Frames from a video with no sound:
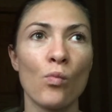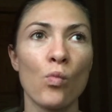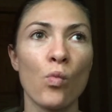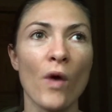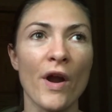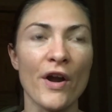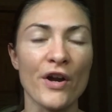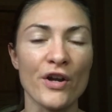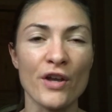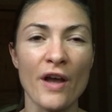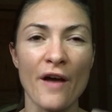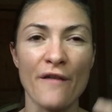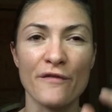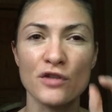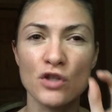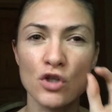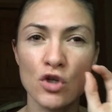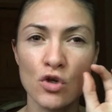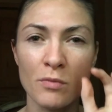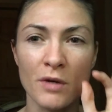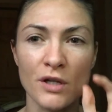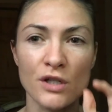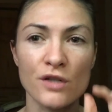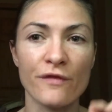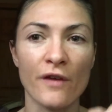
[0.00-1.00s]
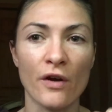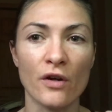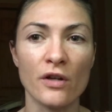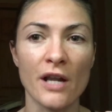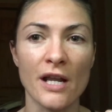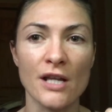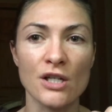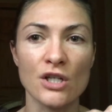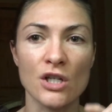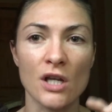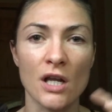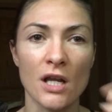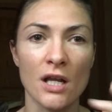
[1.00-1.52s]
where you have too much
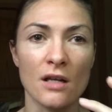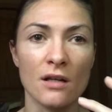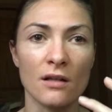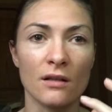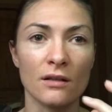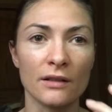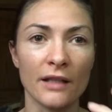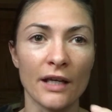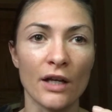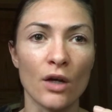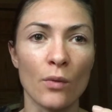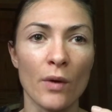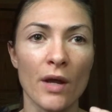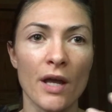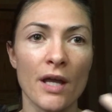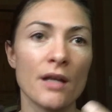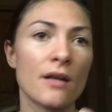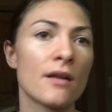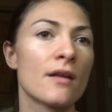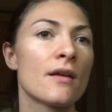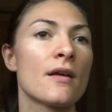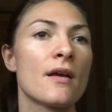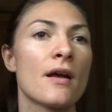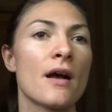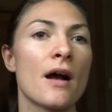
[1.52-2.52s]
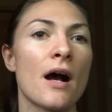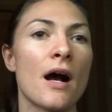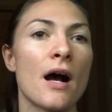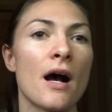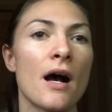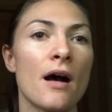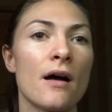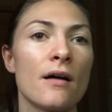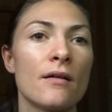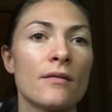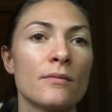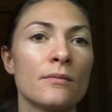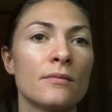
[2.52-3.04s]
foundation, liquid,
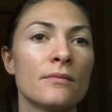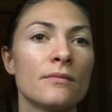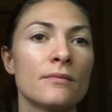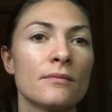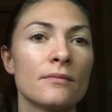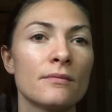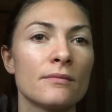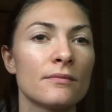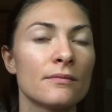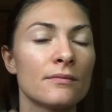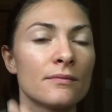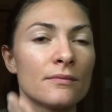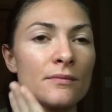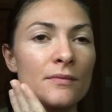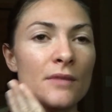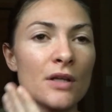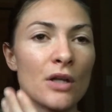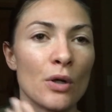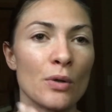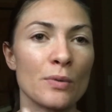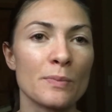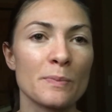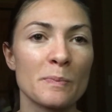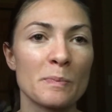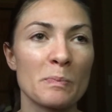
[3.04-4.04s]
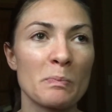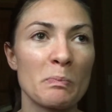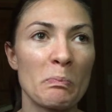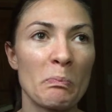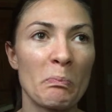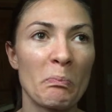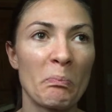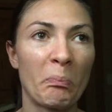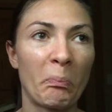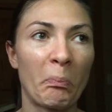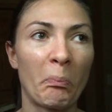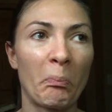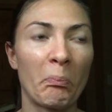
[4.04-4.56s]
you know,
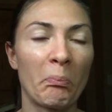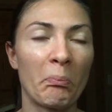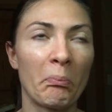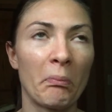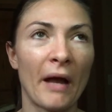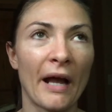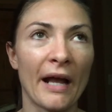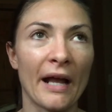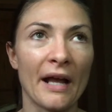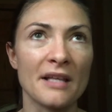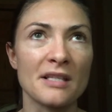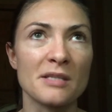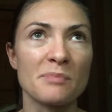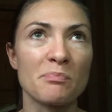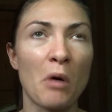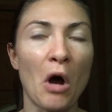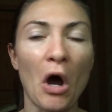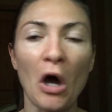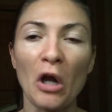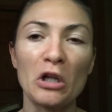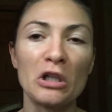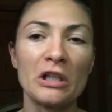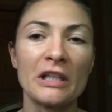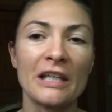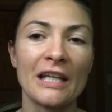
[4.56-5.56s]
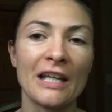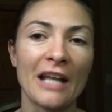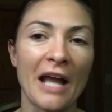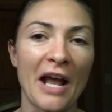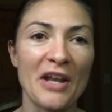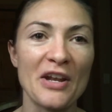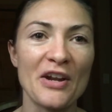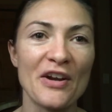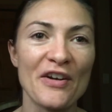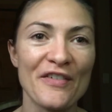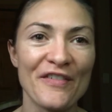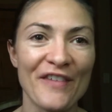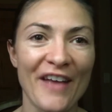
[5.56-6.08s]
I guess, puddling on
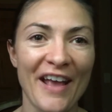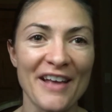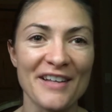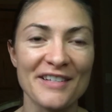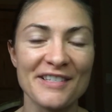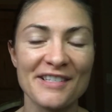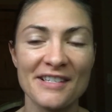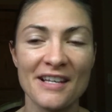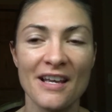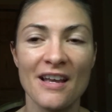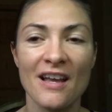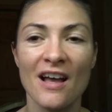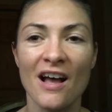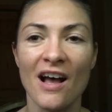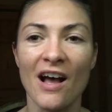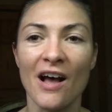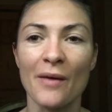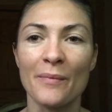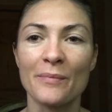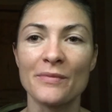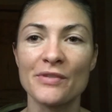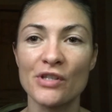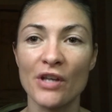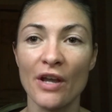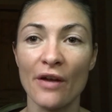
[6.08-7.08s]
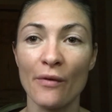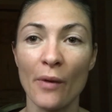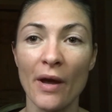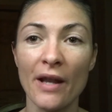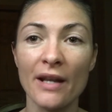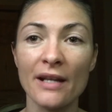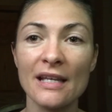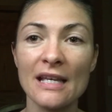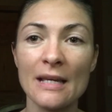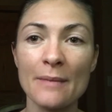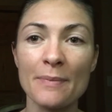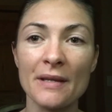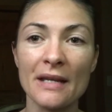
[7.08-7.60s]
your face. So you want
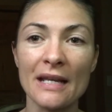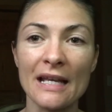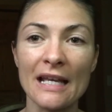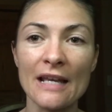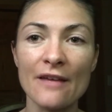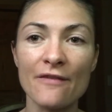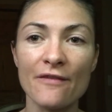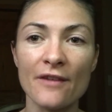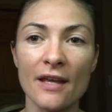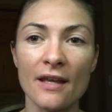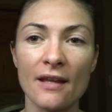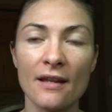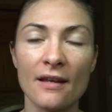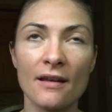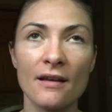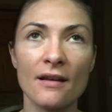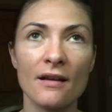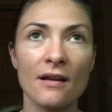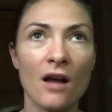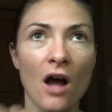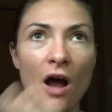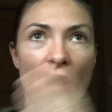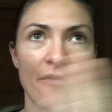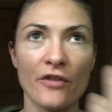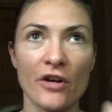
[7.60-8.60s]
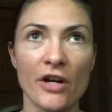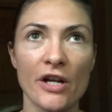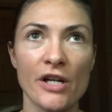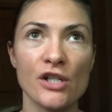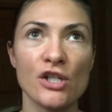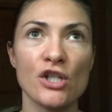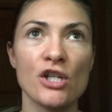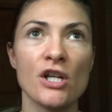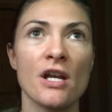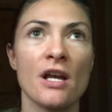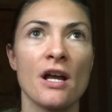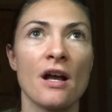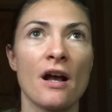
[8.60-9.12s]
to keep an even
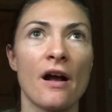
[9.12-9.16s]
coverage,